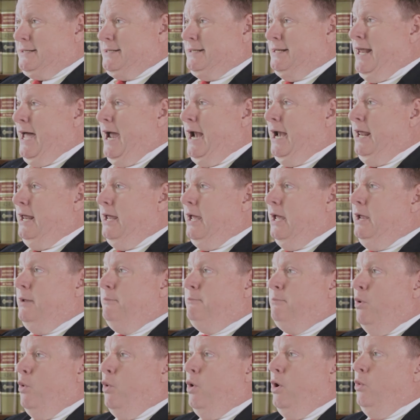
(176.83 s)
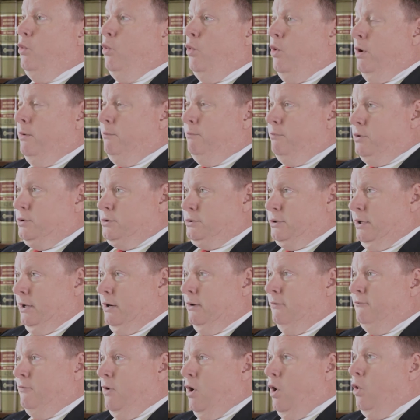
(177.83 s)

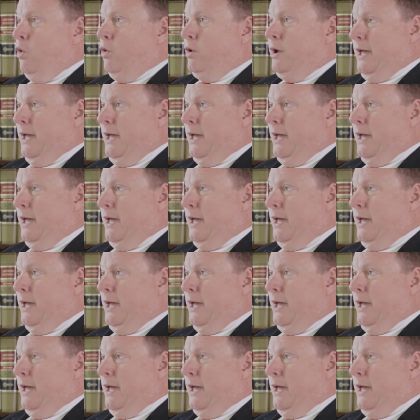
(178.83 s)
98.1% of all